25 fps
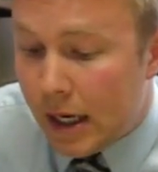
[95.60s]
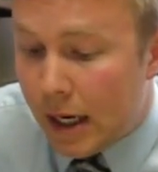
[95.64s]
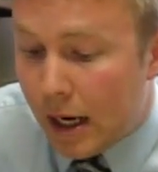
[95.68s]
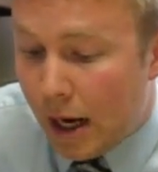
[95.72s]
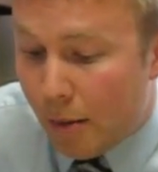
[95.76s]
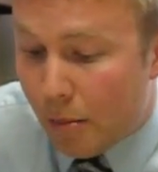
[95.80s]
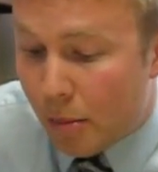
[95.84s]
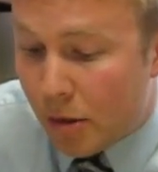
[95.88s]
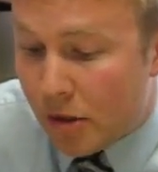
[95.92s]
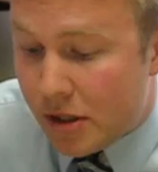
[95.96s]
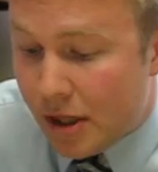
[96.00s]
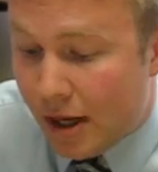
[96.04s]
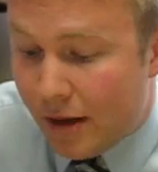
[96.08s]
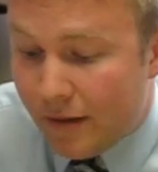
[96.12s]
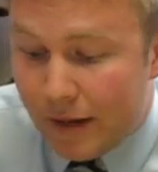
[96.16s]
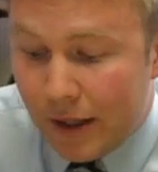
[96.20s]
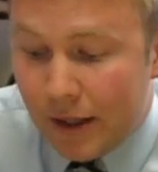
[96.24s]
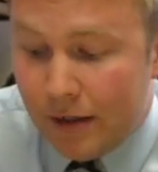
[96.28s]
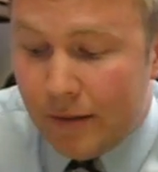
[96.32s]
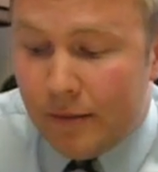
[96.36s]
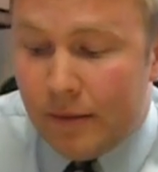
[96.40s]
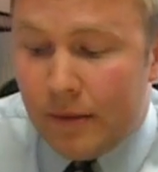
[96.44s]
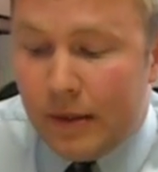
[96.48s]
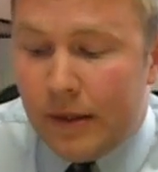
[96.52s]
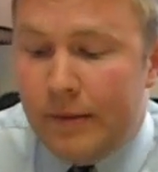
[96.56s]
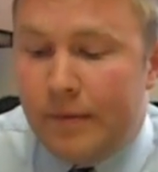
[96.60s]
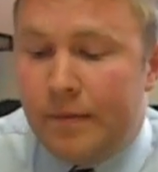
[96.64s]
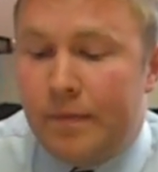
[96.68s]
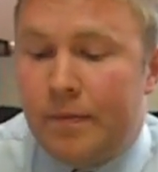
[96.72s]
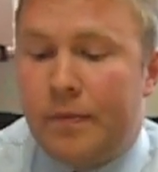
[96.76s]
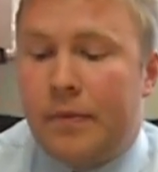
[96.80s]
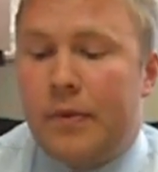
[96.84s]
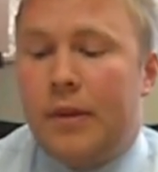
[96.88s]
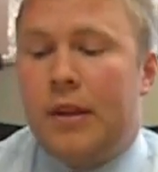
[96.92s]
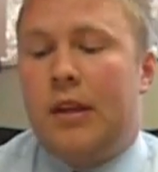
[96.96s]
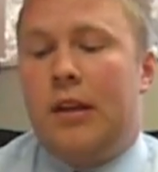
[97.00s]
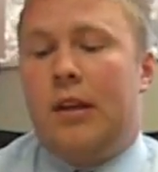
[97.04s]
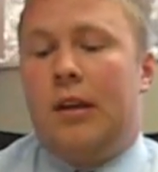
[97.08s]
Number 7,
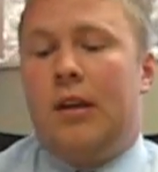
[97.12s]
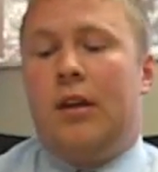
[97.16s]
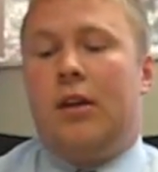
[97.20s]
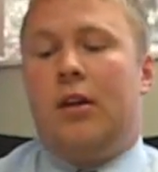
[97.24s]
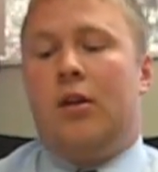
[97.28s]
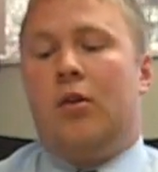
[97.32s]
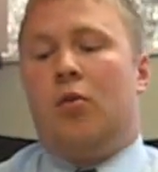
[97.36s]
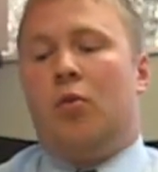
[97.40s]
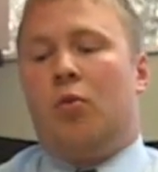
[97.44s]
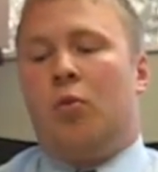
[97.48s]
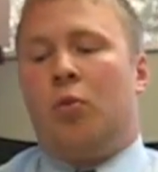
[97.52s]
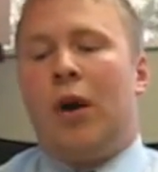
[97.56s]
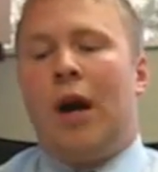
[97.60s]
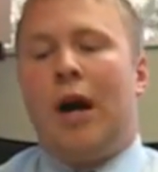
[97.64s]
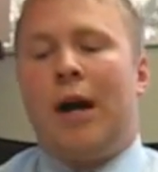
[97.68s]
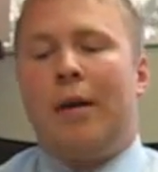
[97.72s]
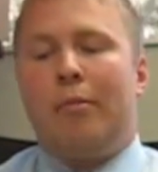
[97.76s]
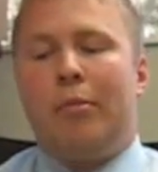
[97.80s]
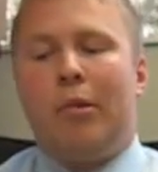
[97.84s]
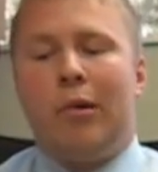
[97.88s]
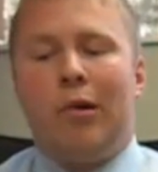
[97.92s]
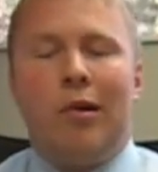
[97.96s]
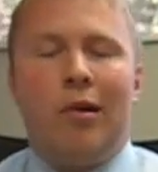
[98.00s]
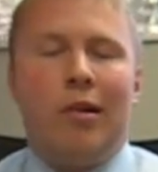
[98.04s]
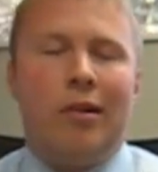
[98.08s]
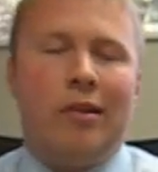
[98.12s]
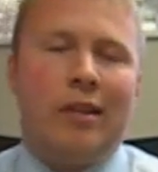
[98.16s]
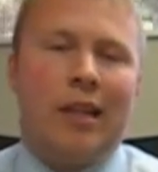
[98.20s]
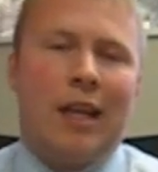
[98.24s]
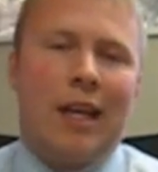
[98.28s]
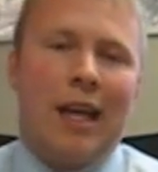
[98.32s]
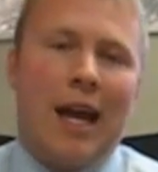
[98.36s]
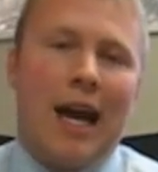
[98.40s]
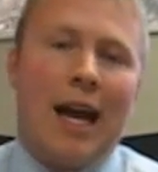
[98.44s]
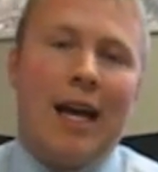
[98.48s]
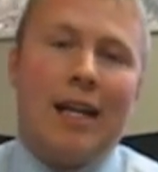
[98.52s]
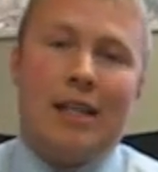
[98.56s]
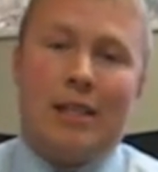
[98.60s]
Ron Paul did
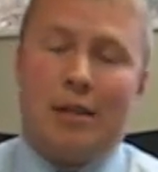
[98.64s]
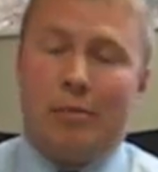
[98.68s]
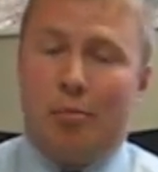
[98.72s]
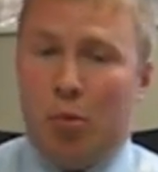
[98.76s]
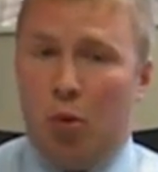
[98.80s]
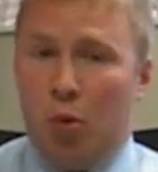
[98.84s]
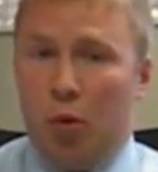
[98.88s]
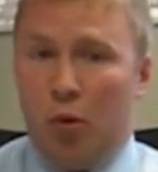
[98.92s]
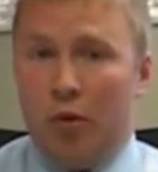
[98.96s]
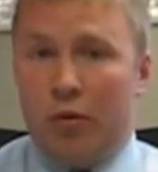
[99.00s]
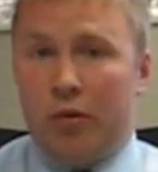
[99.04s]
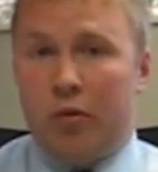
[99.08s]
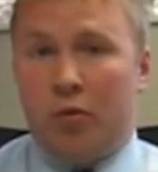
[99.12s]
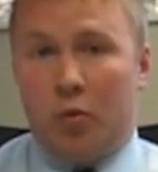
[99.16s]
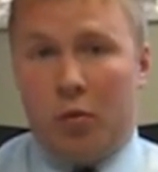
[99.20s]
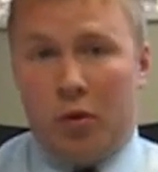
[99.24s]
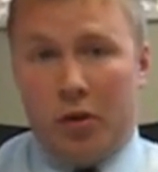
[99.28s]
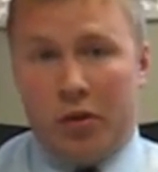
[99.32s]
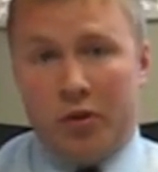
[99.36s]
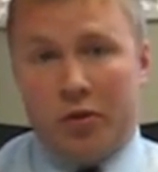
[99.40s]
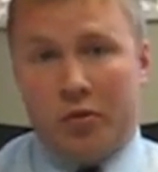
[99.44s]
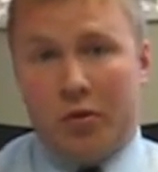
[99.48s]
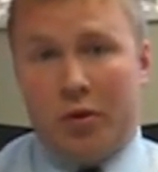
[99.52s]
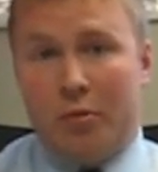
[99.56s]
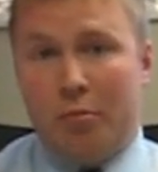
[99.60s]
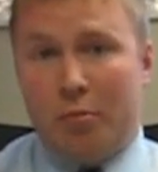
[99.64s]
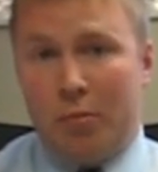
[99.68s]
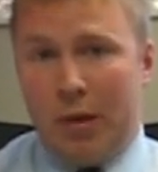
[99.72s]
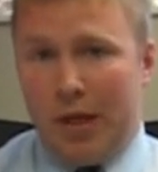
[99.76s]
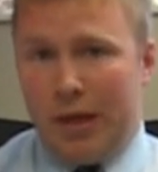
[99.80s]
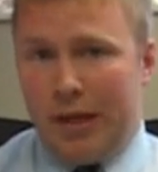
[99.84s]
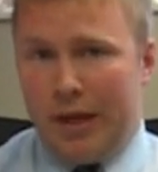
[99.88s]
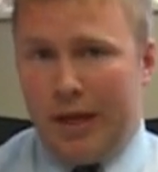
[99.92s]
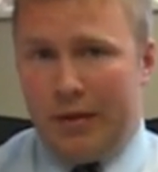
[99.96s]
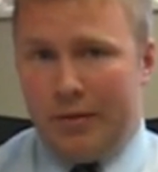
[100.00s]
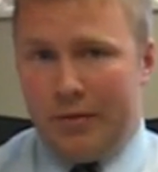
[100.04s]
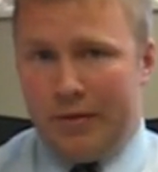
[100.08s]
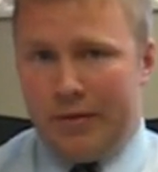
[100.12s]
not support the Wall Street
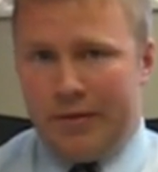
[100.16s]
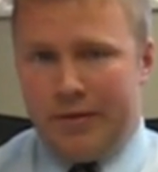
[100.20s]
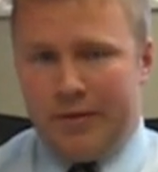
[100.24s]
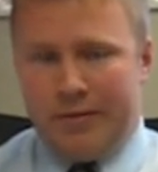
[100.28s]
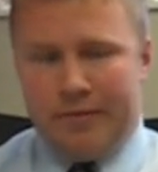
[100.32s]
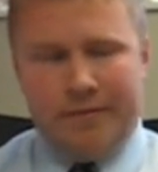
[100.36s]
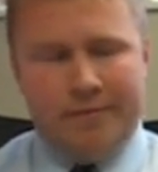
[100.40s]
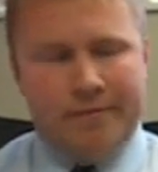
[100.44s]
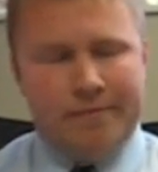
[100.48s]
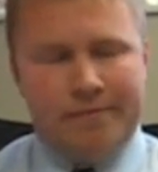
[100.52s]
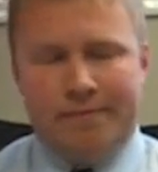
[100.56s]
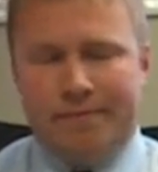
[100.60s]
bailouts.